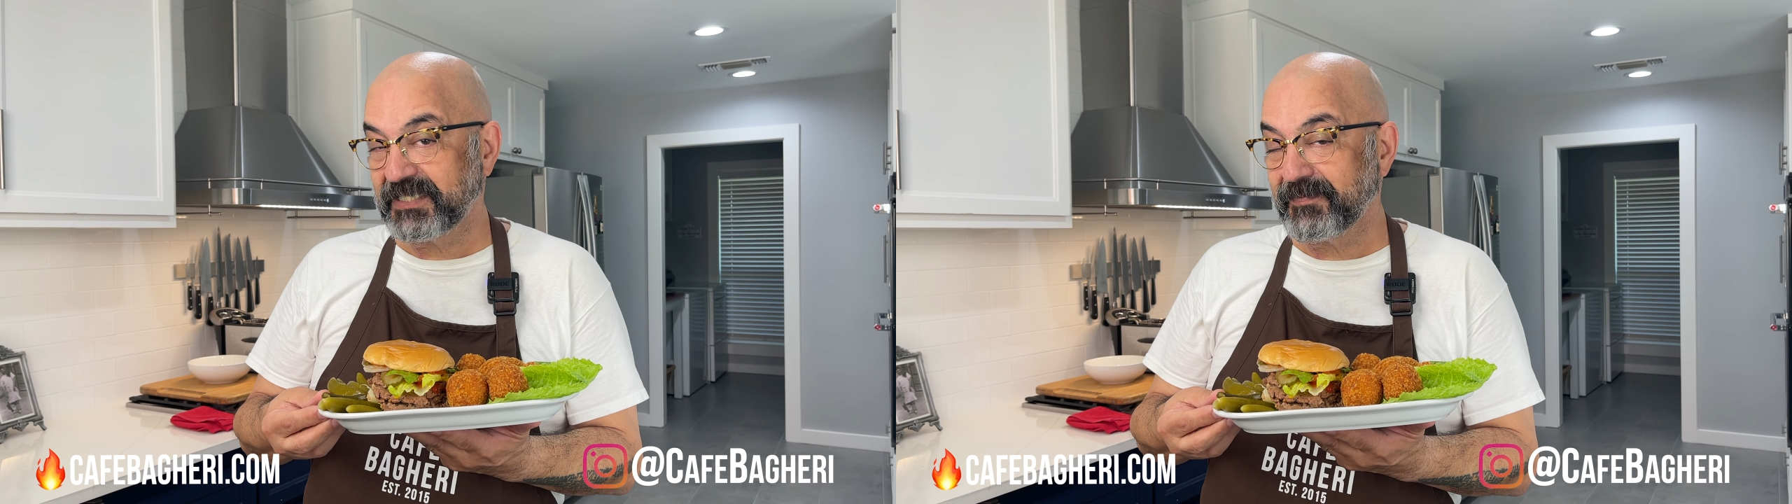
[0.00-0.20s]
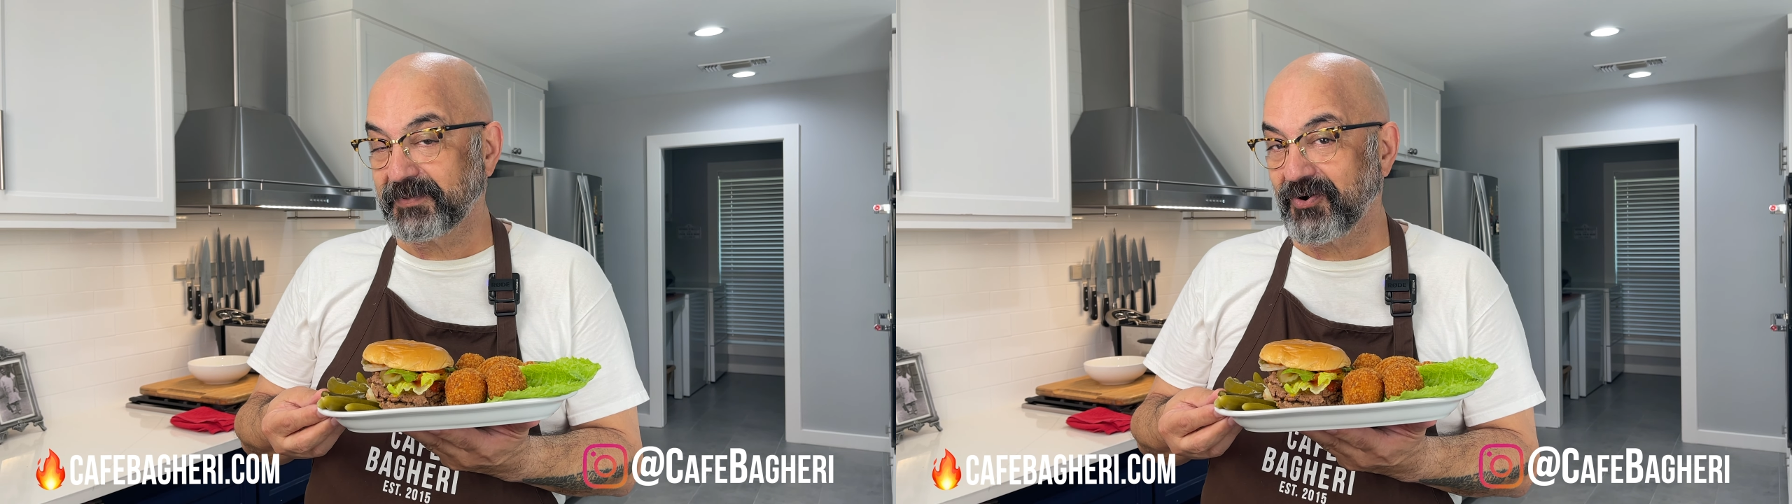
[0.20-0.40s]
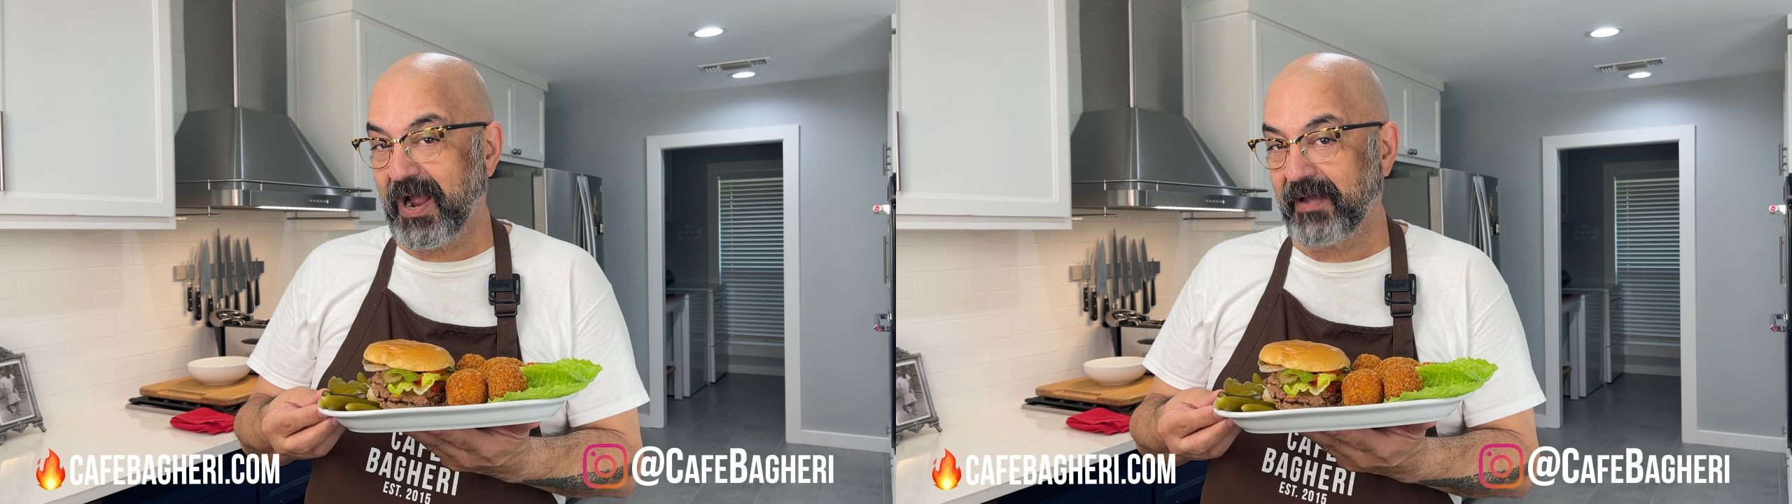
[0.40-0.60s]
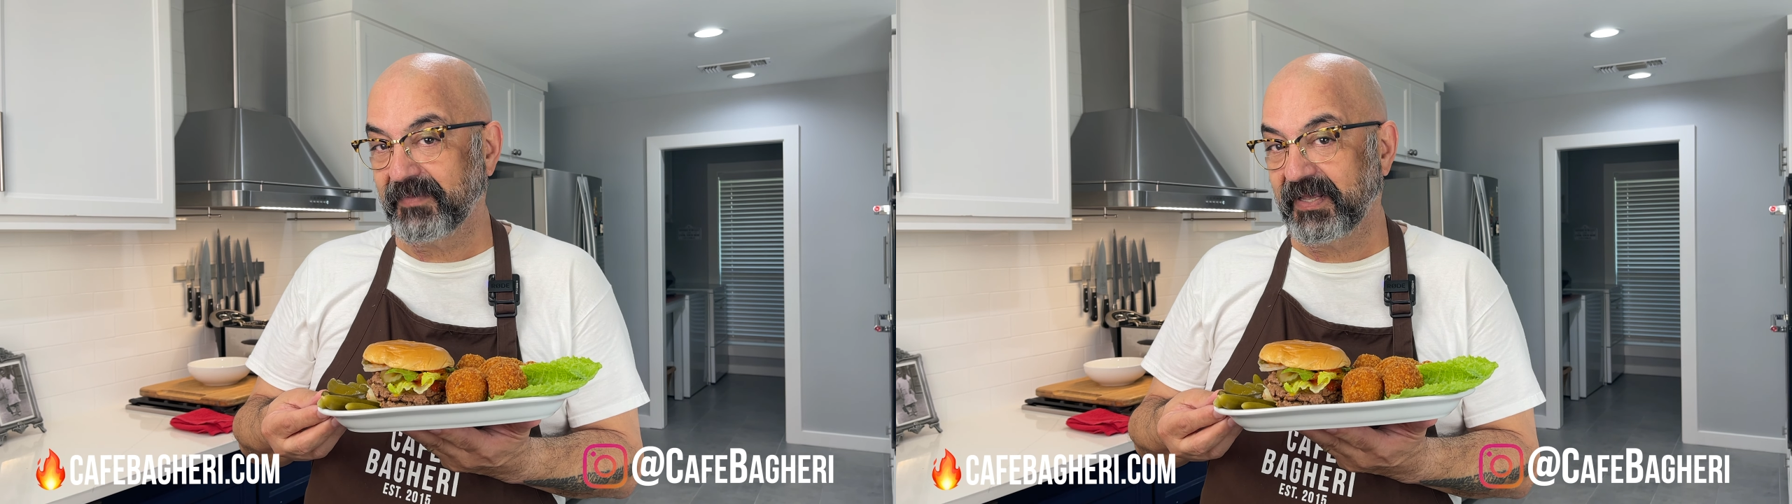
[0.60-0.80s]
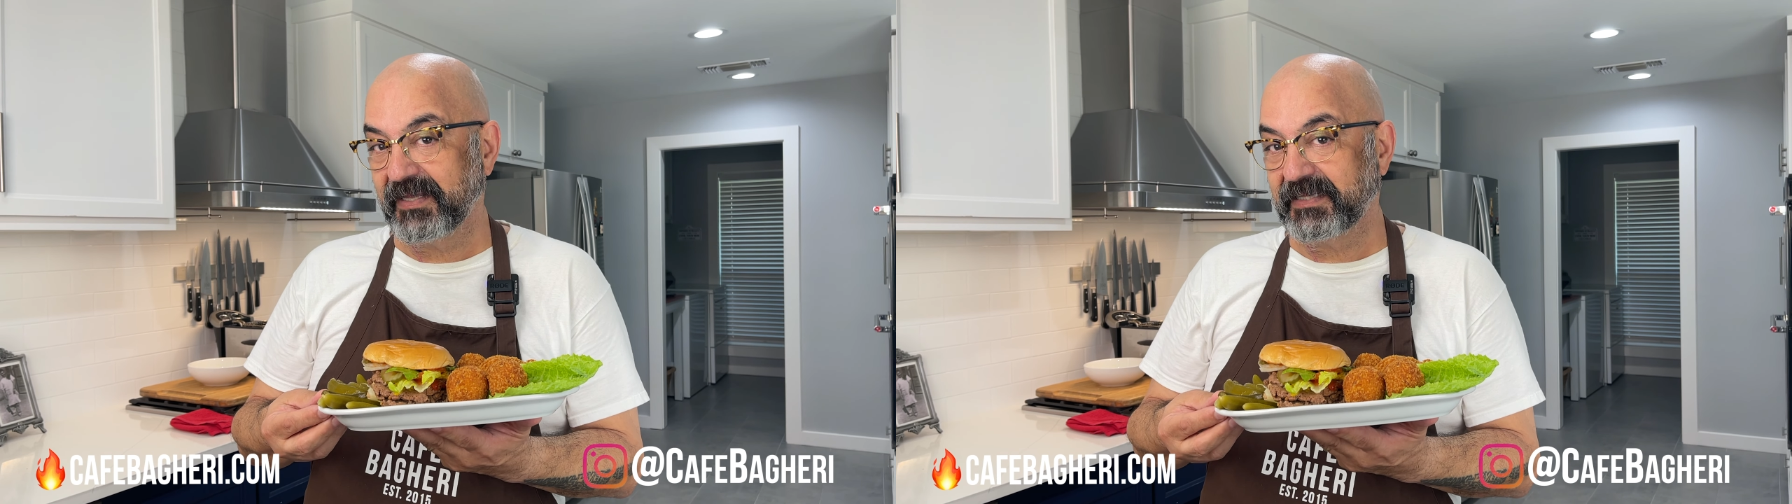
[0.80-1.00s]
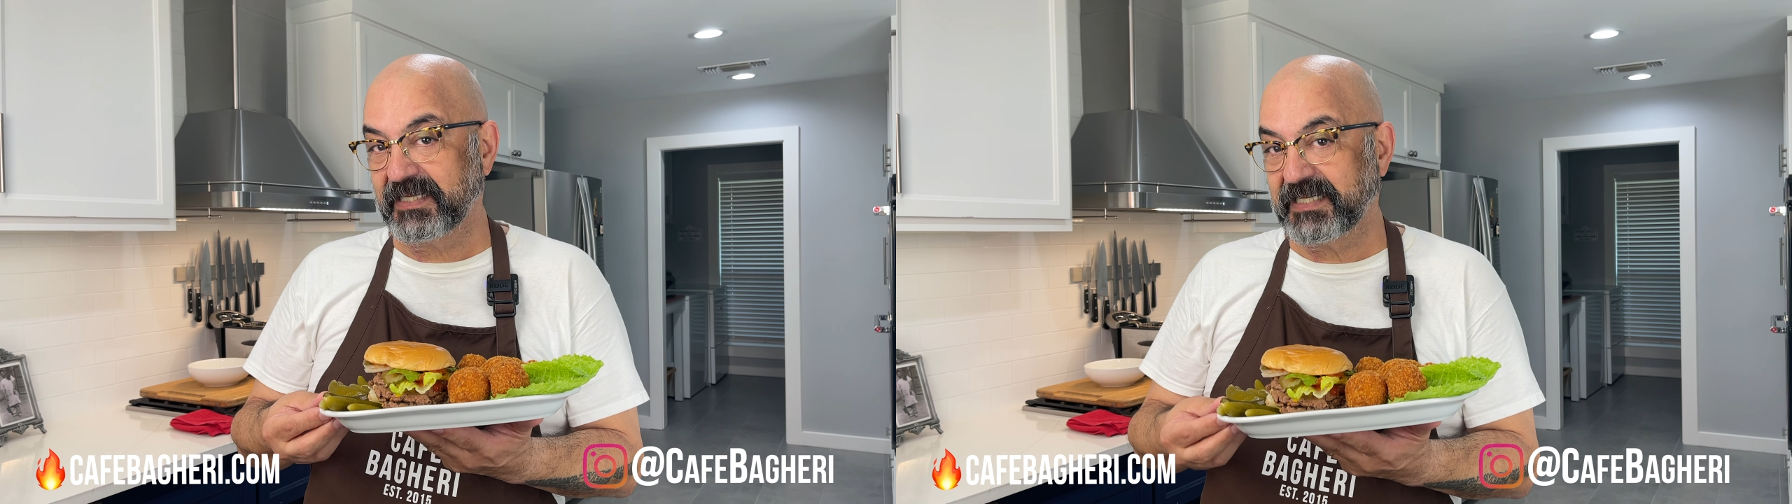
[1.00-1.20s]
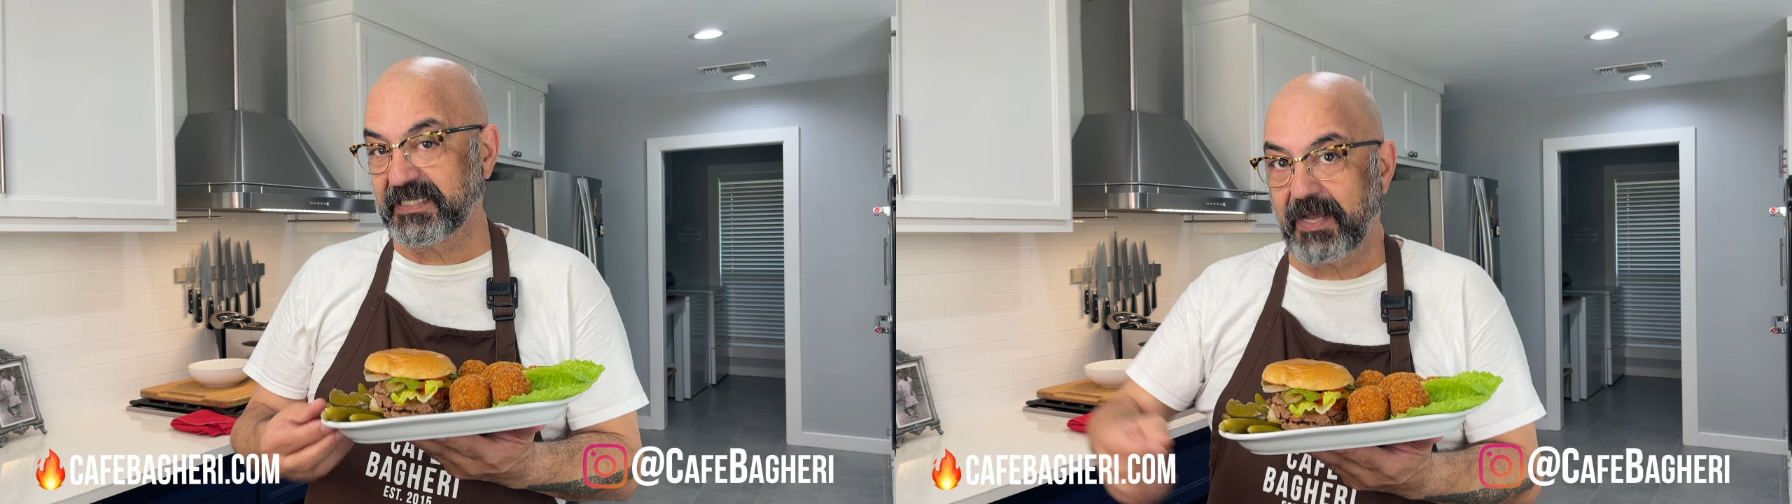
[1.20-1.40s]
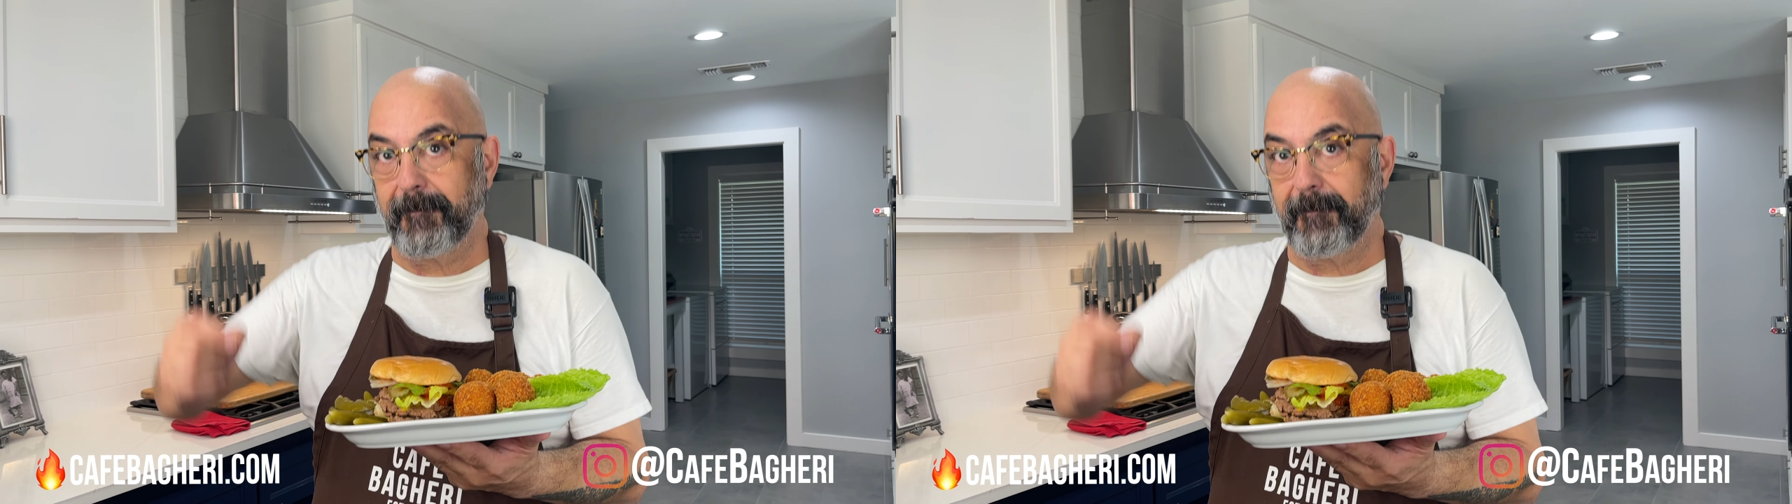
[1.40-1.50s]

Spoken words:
subscribed yet, this is a